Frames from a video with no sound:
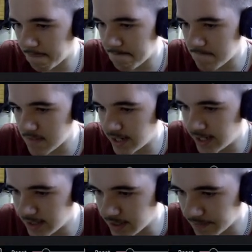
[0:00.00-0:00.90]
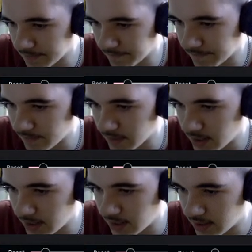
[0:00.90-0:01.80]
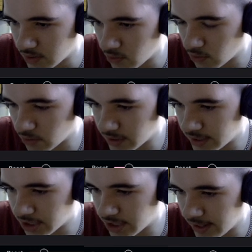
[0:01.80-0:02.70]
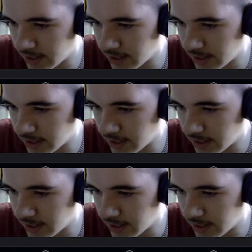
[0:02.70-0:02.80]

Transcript: It is. It's called dictionary.